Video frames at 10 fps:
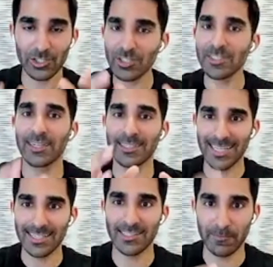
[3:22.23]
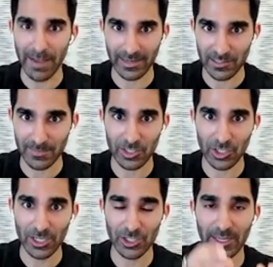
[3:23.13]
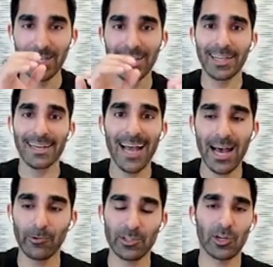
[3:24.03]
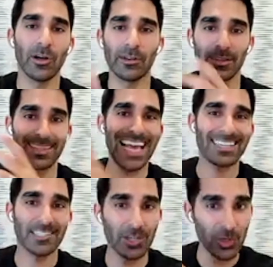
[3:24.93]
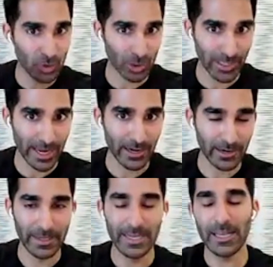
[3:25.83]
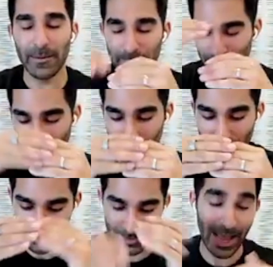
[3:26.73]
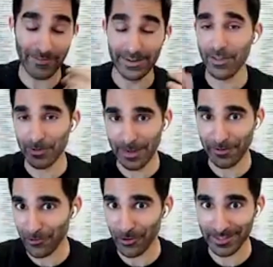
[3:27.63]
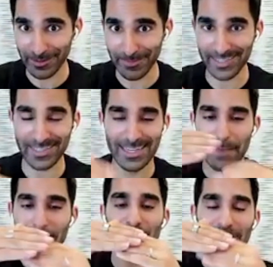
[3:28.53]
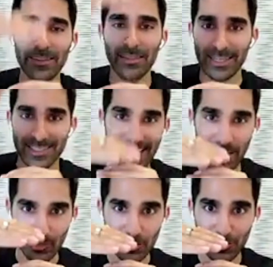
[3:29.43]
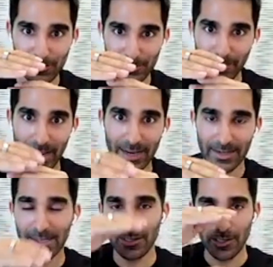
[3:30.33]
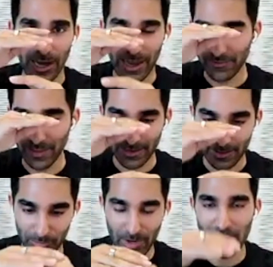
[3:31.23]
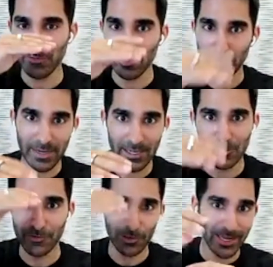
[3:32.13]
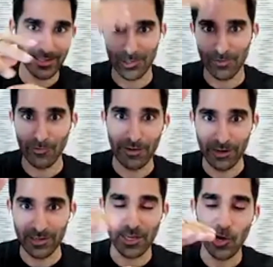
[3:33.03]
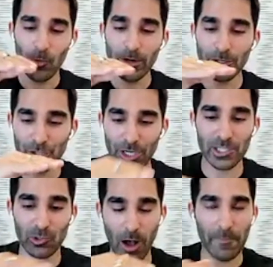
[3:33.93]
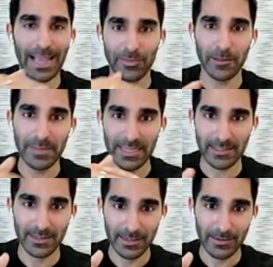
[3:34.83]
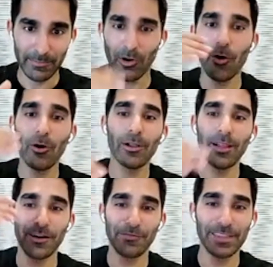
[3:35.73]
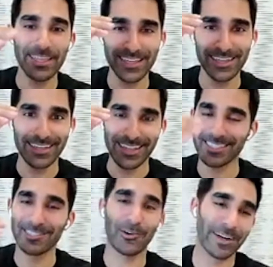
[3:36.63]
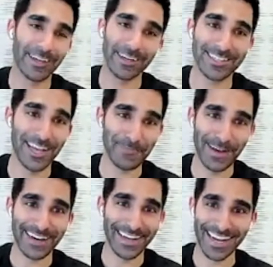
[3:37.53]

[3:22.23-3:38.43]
It's just the consensus mechanism that's changing, not what's called the execution layer. You know, to have another metaphor into the mix, imagine ETH like a sandwich, right? You have like your bread, you have your meat, you have your lettuce, you have whatever else. We're just swapping out the meat. But all of the, this is already going to sound bad.